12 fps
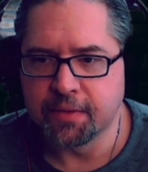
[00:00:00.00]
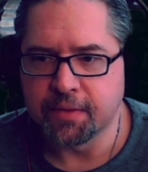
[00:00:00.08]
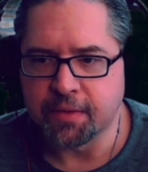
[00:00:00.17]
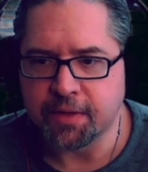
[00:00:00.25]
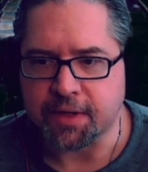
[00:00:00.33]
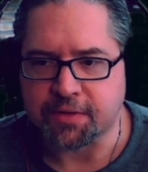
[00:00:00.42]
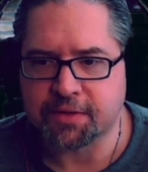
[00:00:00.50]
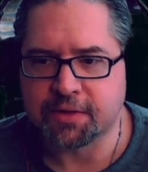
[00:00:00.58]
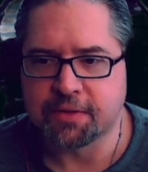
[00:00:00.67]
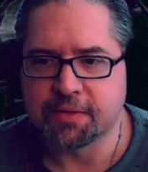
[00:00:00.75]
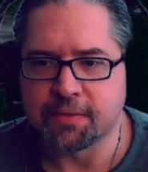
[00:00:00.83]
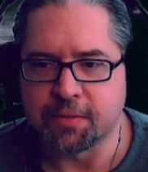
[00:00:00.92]

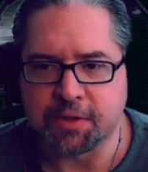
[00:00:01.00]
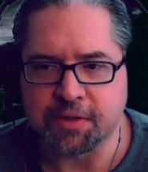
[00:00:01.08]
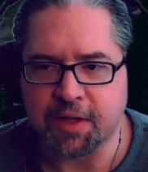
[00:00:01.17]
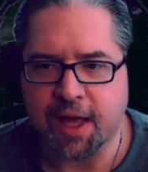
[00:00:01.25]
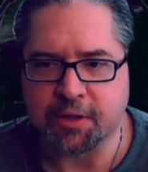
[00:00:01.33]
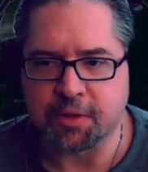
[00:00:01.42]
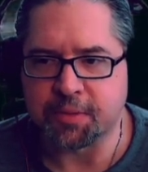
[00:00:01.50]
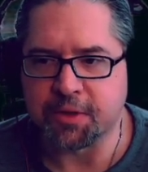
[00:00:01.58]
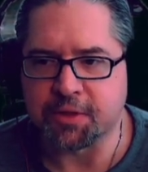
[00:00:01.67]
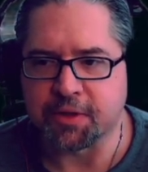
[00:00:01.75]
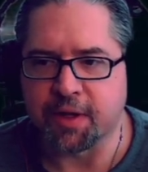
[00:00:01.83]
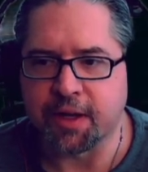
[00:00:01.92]
this, which is the
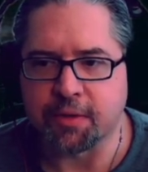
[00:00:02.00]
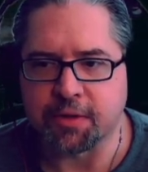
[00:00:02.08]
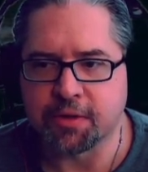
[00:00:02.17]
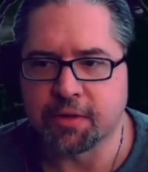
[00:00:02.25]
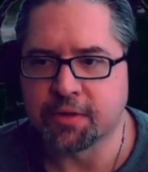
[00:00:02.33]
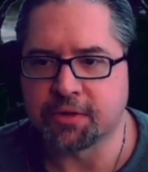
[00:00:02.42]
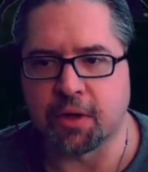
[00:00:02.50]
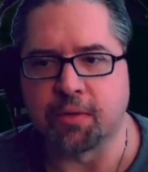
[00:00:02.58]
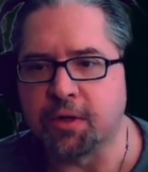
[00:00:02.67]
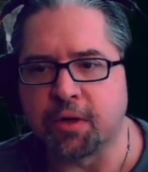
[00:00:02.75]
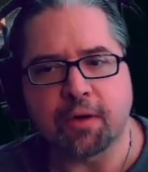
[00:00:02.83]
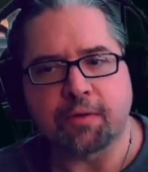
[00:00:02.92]
attribution language.
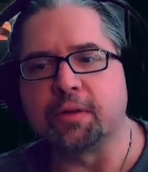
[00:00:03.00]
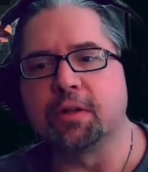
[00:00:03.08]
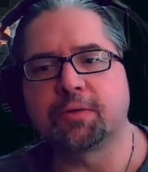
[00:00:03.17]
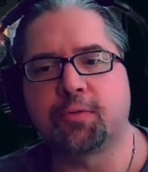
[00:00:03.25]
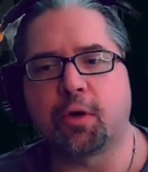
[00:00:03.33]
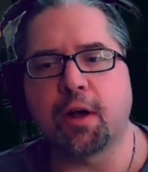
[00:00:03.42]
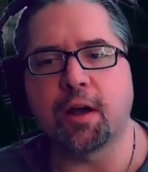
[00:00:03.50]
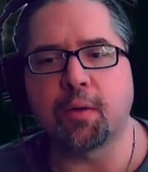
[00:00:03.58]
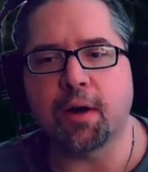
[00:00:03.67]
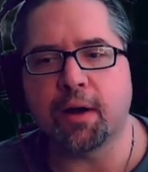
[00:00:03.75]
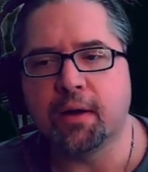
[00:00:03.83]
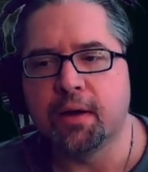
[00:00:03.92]
So you don't have to look for it
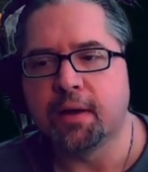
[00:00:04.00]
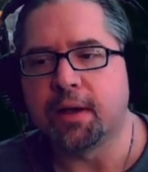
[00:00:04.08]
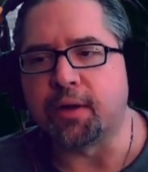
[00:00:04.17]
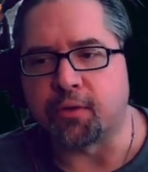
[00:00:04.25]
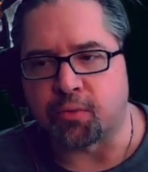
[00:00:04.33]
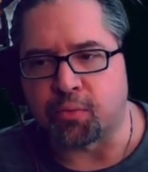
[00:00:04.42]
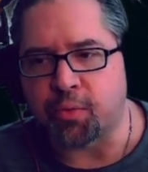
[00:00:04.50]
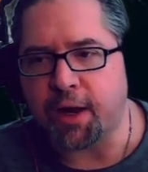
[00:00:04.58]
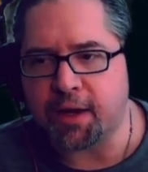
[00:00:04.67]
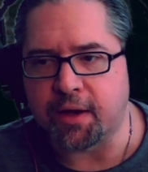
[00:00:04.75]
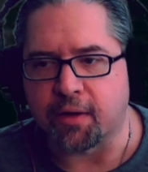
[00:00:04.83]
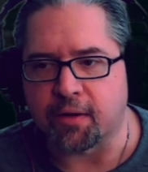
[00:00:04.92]
anywhere. It is
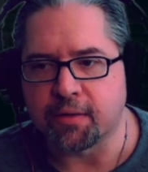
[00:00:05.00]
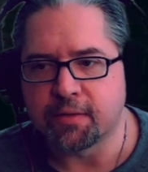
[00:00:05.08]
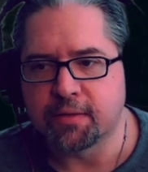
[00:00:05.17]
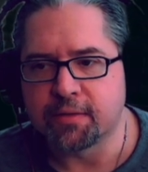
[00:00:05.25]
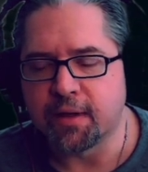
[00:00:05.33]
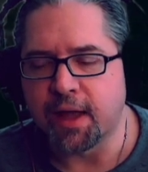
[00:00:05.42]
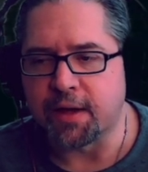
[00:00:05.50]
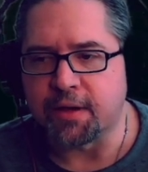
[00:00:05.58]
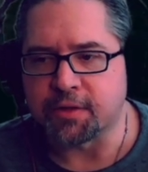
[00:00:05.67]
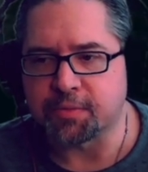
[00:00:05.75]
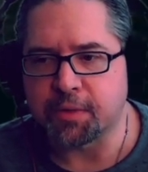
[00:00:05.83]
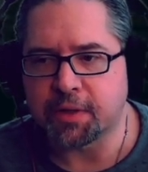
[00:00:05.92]
right here. And you
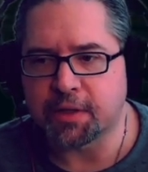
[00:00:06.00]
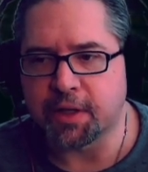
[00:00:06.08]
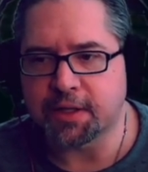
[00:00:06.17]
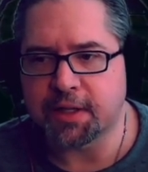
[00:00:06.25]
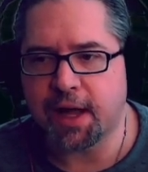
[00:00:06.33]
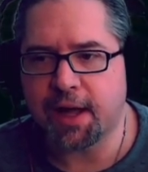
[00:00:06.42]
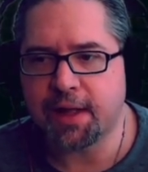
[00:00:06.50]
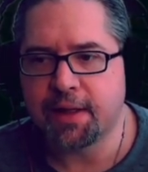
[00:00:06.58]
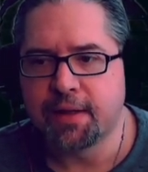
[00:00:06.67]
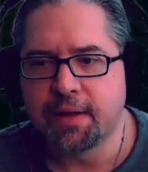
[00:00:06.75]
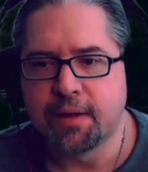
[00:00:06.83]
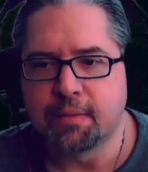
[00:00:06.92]
just click that,
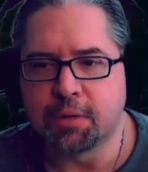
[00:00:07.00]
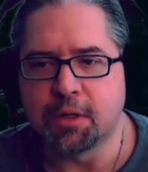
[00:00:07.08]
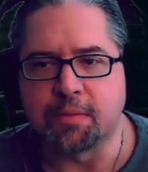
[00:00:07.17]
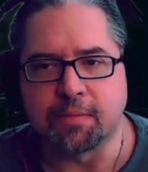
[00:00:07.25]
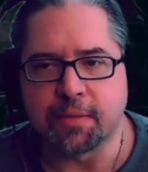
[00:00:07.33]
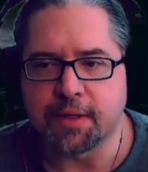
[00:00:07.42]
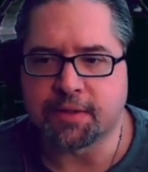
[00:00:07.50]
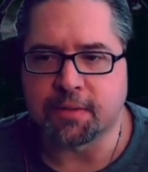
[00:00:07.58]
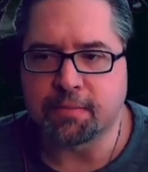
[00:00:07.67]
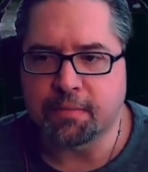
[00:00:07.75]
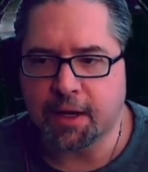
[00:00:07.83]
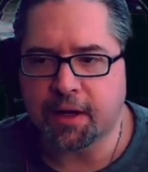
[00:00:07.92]
boom, it's
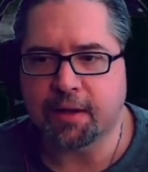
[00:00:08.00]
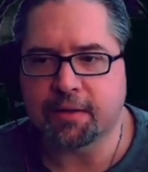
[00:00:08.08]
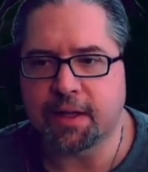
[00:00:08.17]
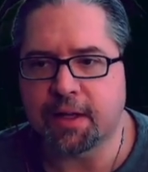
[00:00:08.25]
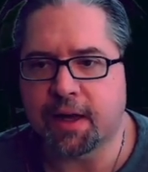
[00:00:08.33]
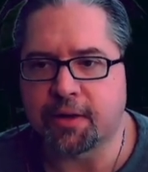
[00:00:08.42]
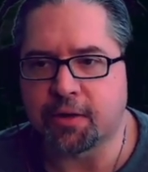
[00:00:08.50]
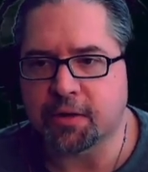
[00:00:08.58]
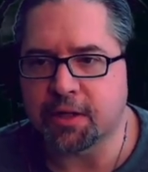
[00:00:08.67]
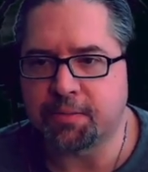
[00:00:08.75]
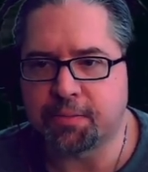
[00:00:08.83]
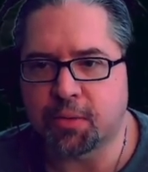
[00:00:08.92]
immediately on your
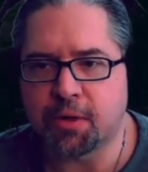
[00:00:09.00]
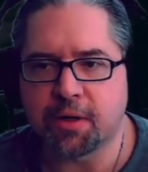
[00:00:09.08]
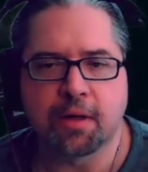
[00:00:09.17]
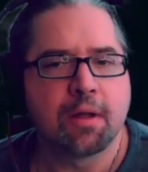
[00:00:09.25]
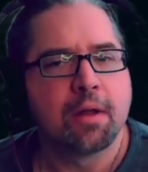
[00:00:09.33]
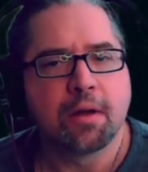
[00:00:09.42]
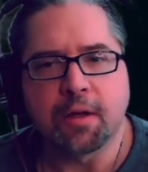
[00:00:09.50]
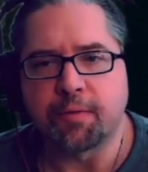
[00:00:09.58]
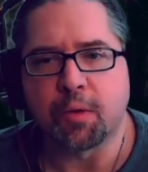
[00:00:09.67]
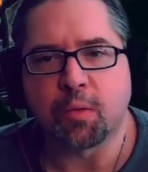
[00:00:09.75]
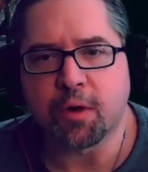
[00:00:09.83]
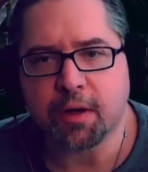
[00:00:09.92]
clipboard. If
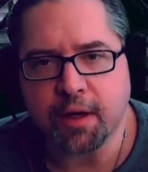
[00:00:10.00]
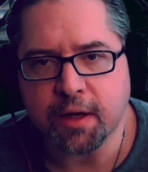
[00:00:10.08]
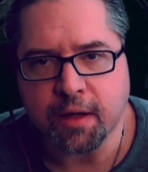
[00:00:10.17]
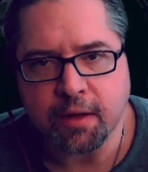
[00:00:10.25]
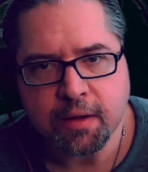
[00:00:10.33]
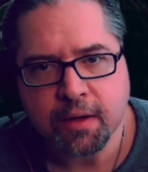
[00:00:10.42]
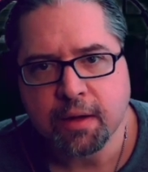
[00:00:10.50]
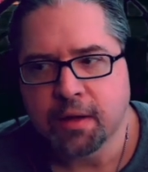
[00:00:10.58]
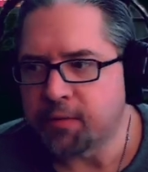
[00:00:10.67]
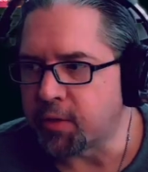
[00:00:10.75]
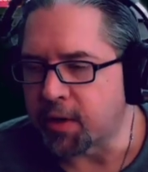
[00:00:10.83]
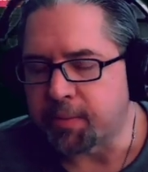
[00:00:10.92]
you're in
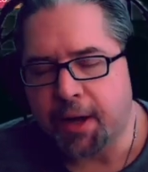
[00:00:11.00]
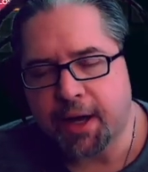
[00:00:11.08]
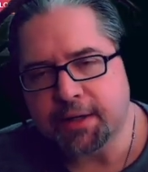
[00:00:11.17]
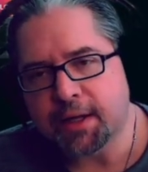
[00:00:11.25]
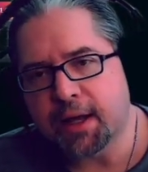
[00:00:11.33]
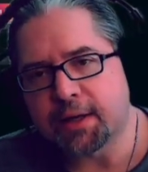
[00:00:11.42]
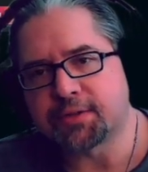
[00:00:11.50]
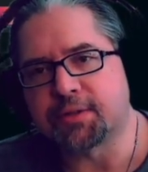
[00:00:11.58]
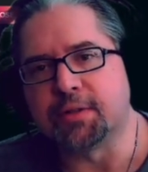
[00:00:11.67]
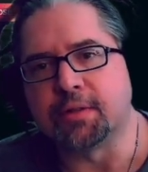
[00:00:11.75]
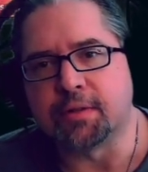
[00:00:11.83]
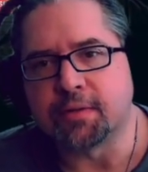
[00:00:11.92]
a podcast
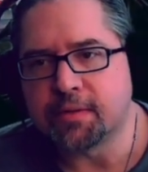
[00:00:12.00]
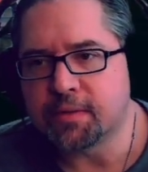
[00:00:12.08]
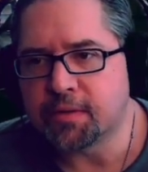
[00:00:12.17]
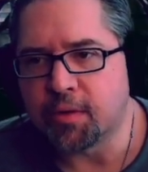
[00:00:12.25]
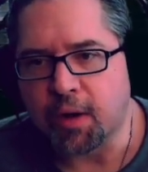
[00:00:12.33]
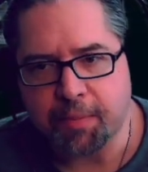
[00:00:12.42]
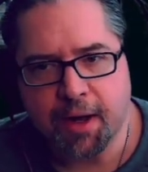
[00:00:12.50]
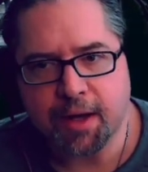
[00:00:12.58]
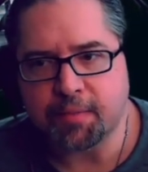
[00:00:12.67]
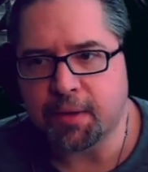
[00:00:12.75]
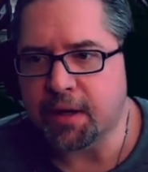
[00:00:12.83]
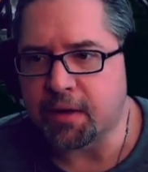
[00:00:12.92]
and you're on
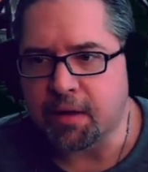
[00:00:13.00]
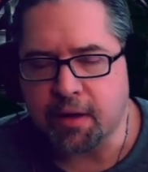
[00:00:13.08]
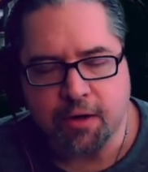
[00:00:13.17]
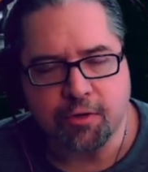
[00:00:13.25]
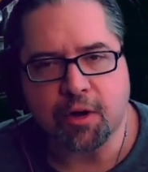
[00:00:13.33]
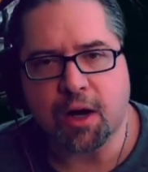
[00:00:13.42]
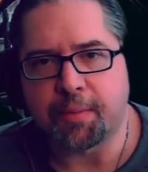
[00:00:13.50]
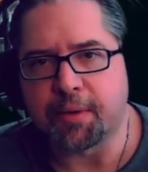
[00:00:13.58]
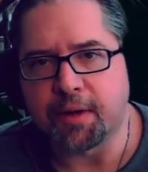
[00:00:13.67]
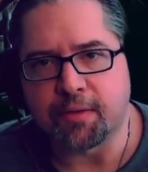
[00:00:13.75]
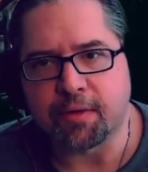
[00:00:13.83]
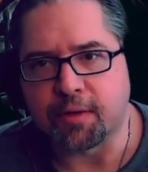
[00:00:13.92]
Podbean, you need to drop
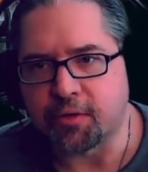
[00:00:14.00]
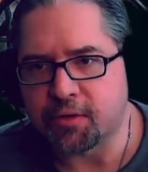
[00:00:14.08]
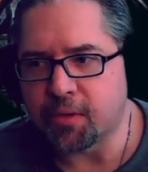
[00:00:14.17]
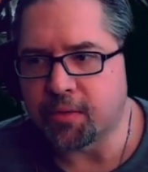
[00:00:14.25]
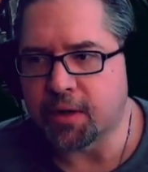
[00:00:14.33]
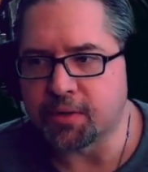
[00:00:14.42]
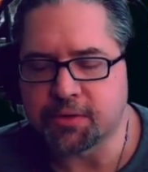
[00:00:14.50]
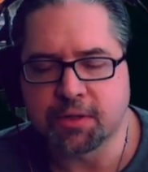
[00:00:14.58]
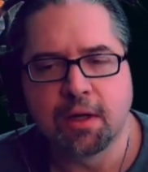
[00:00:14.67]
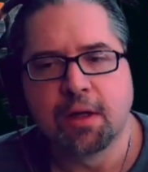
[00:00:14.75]
it into the show notes.